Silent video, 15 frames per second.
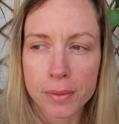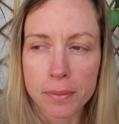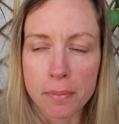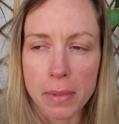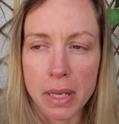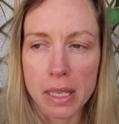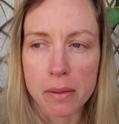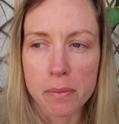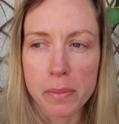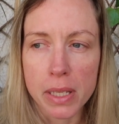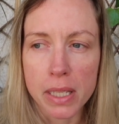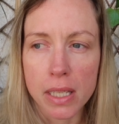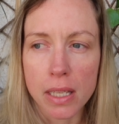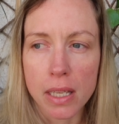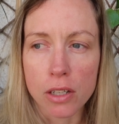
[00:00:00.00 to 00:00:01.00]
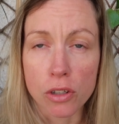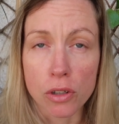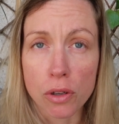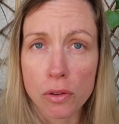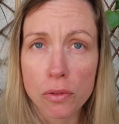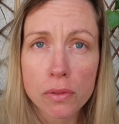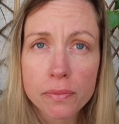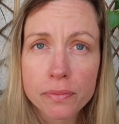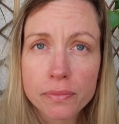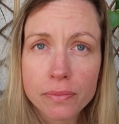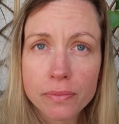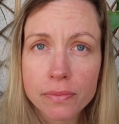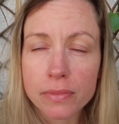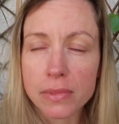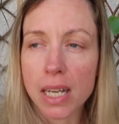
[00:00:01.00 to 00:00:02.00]
maybe new
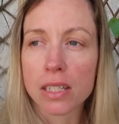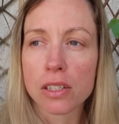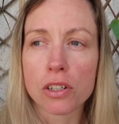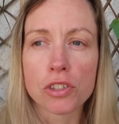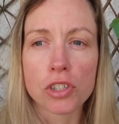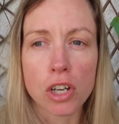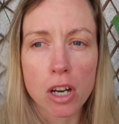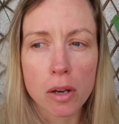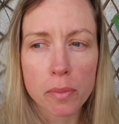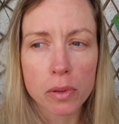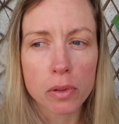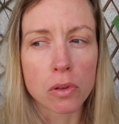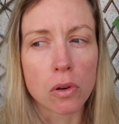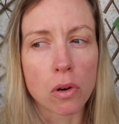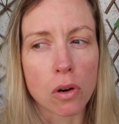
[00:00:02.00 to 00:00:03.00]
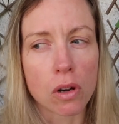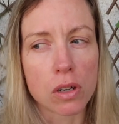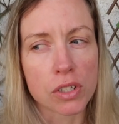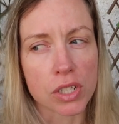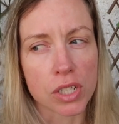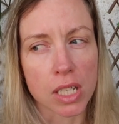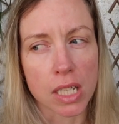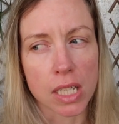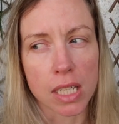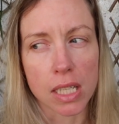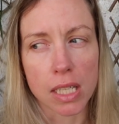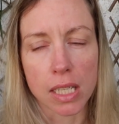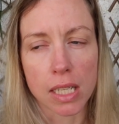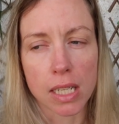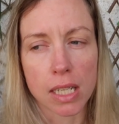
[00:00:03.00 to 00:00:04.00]
at her job, or
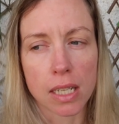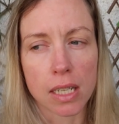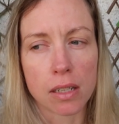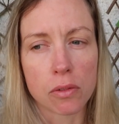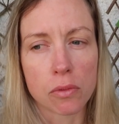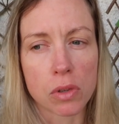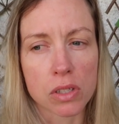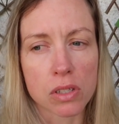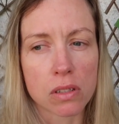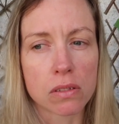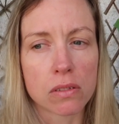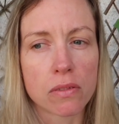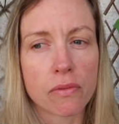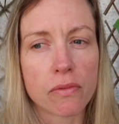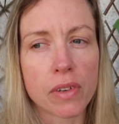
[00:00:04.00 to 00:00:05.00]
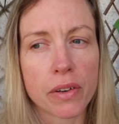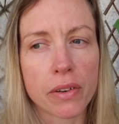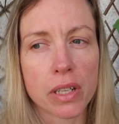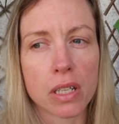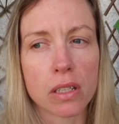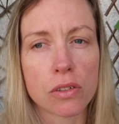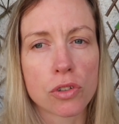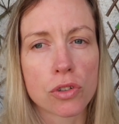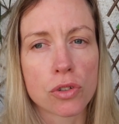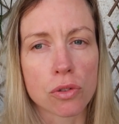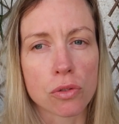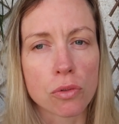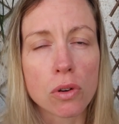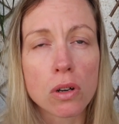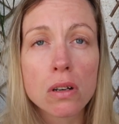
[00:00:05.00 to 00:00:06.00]
she wasn't very
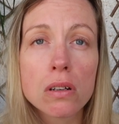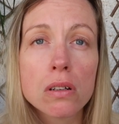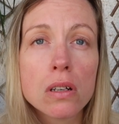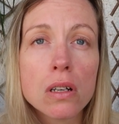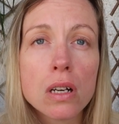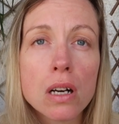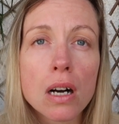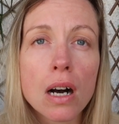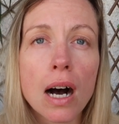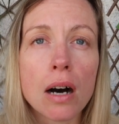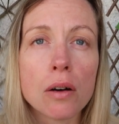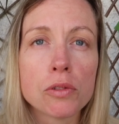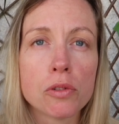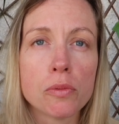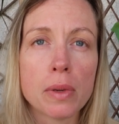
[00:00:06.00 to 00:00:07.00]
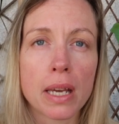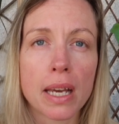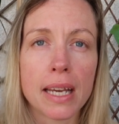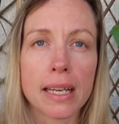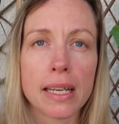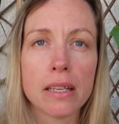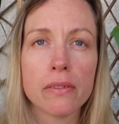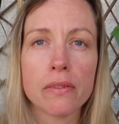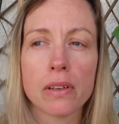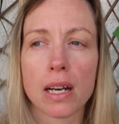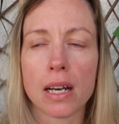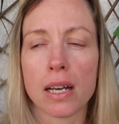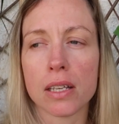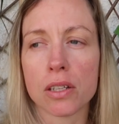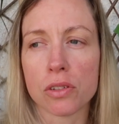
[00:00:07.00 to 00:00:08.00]
sure how to behave.
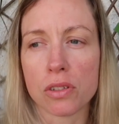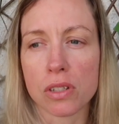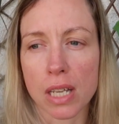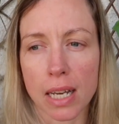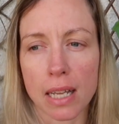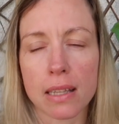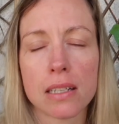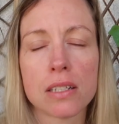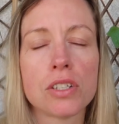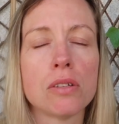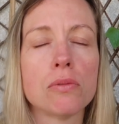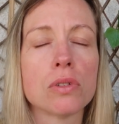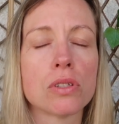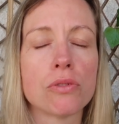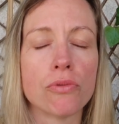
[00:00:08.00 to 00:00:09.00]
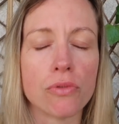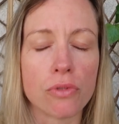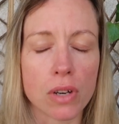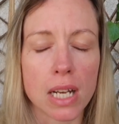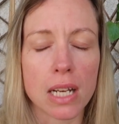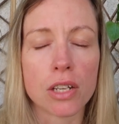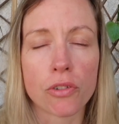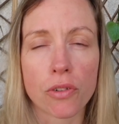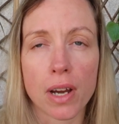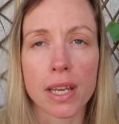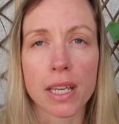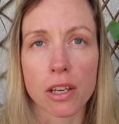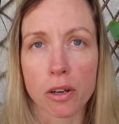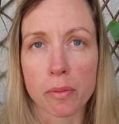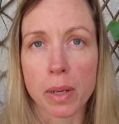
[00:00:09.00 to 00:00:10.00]
I could tell that she was really
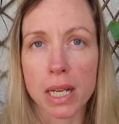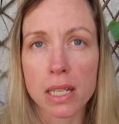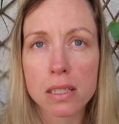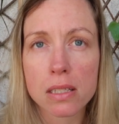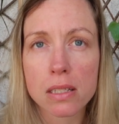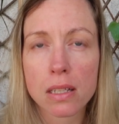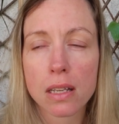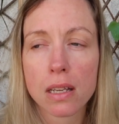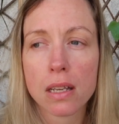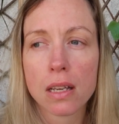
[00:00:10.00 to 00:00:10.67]
trying her best.